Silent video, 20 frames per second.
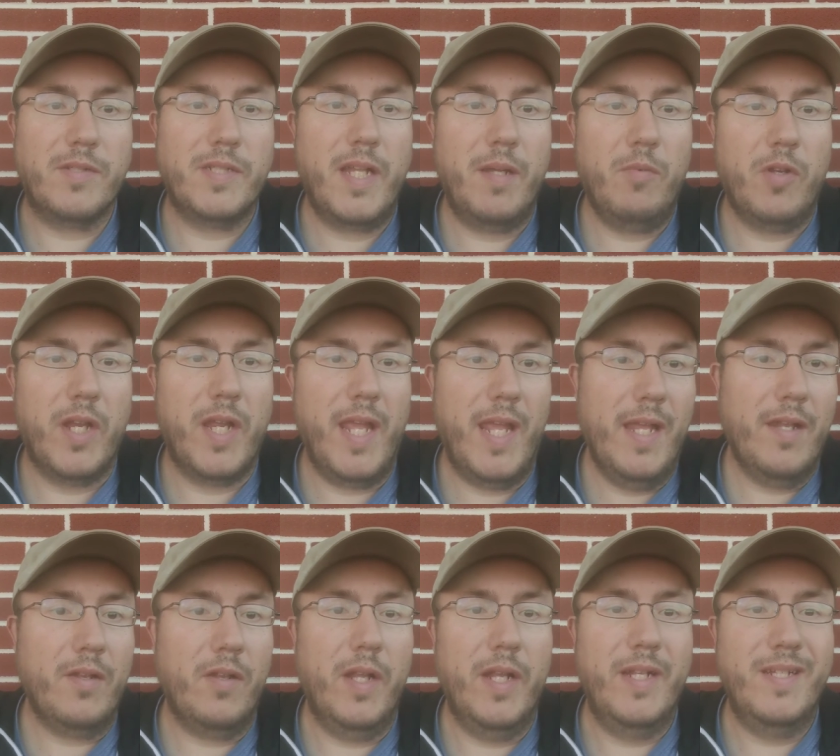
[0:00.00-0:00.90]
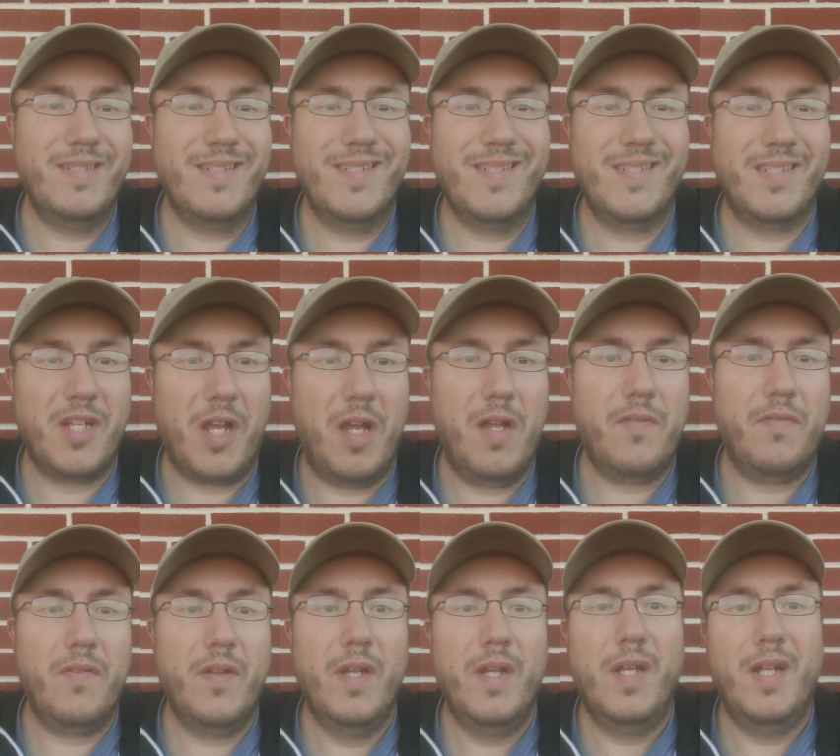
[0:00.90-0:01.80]
I was able to handle it. It's
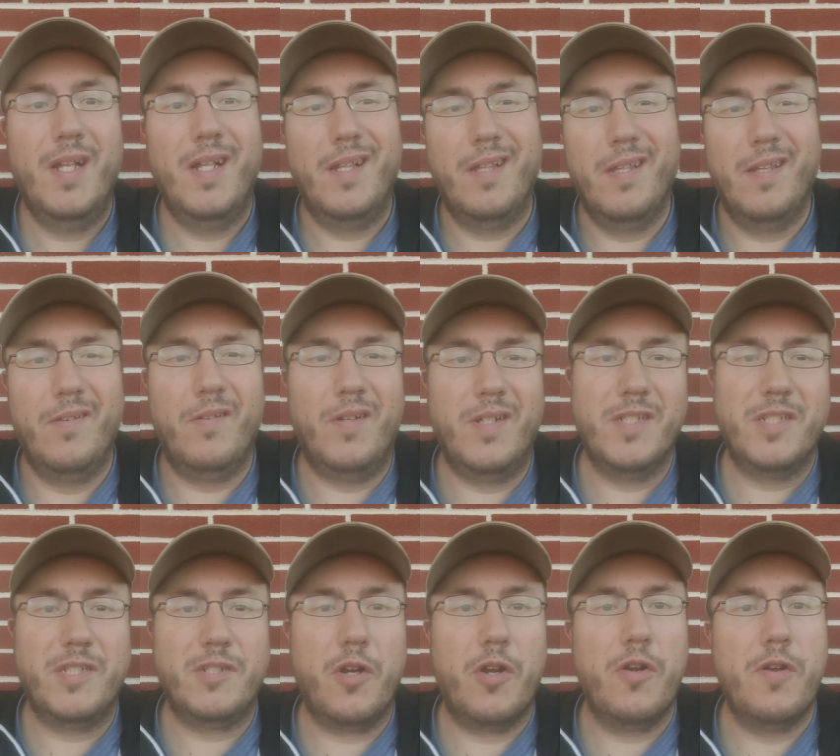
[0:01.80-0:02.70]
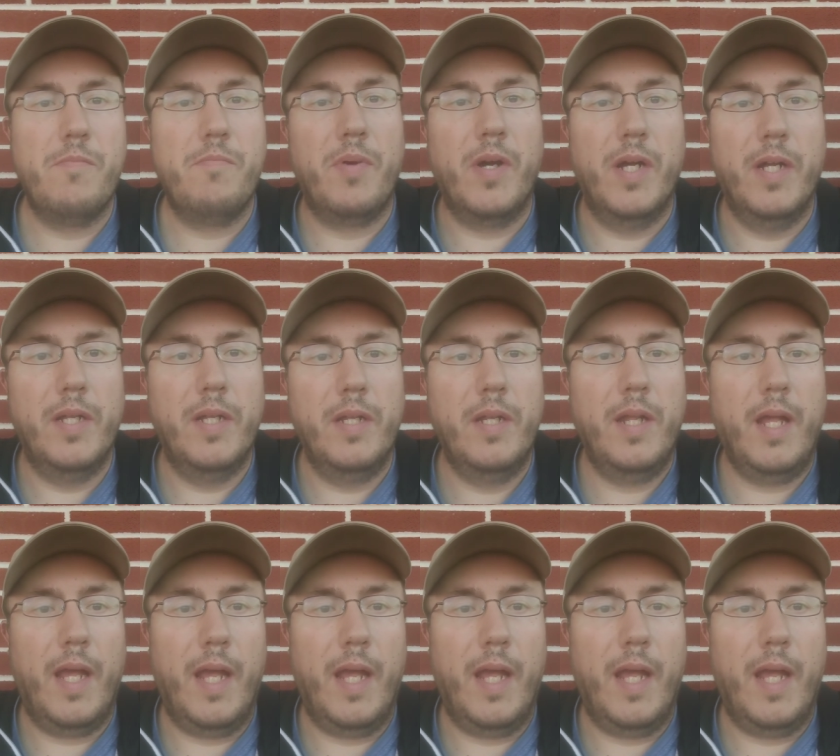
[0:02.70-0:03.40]
tough, a little uncertain, but